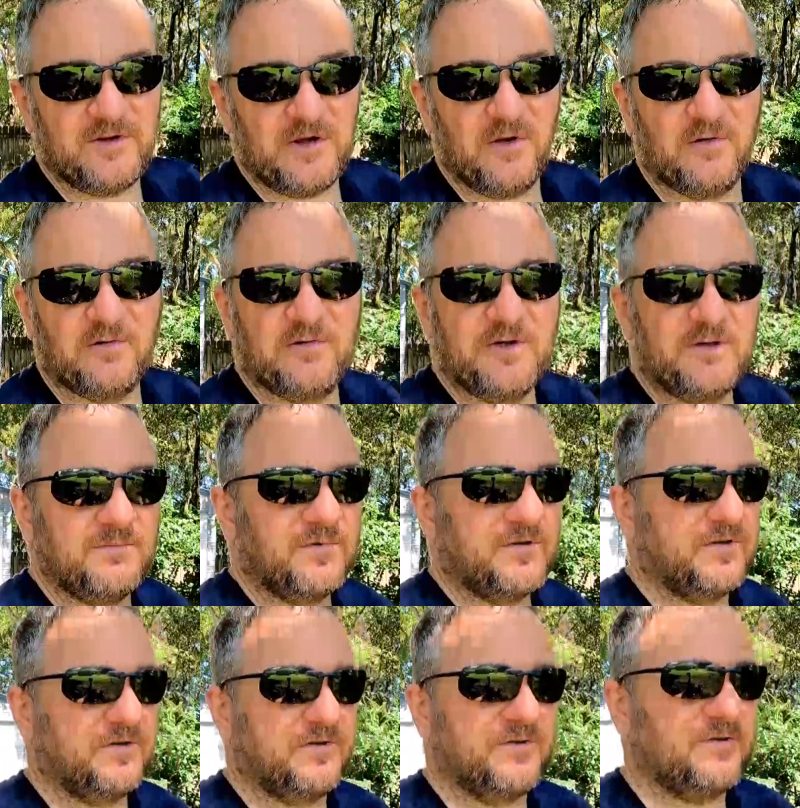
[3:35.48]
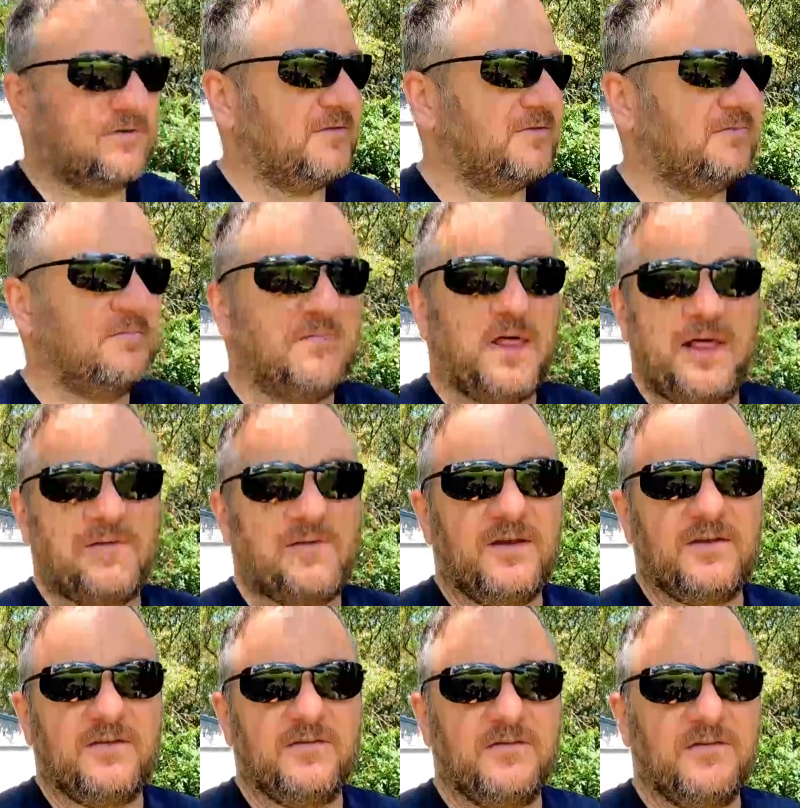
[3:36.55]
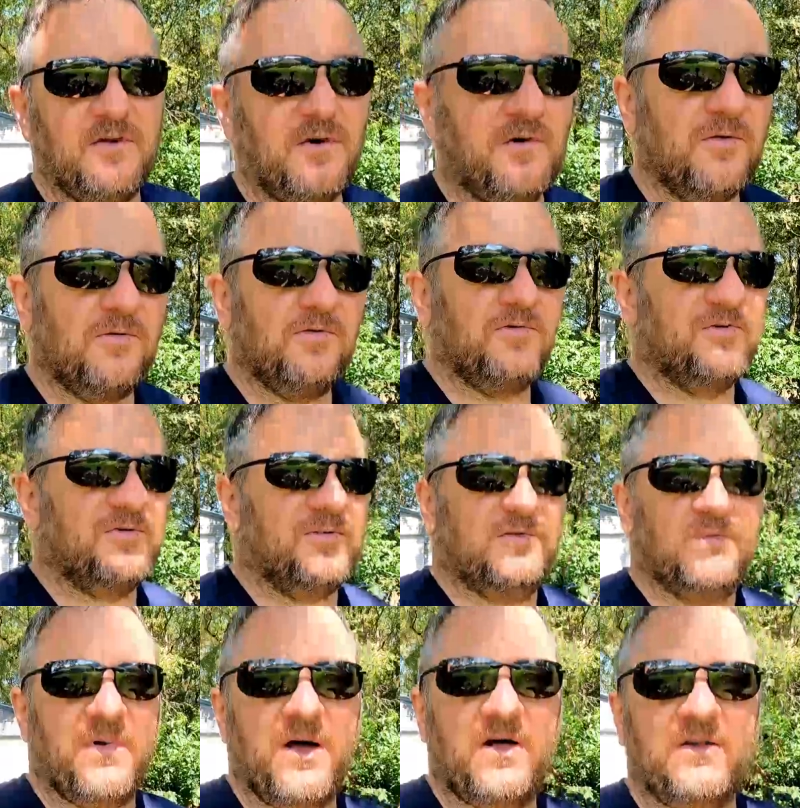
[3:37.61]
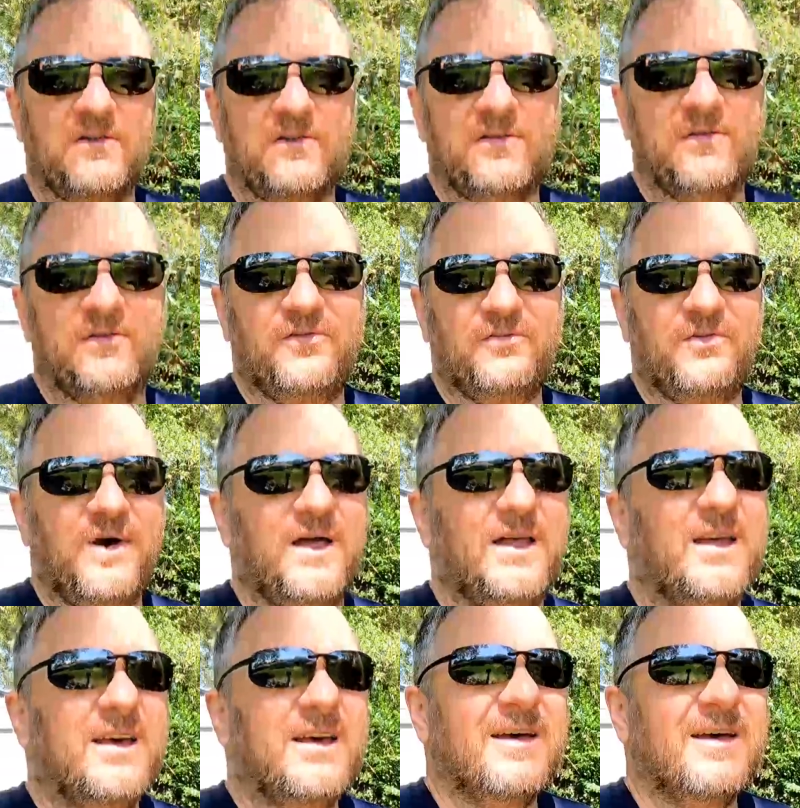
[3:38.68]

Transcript: deodorant, but there's that's it. There's no smell. There's no sweat.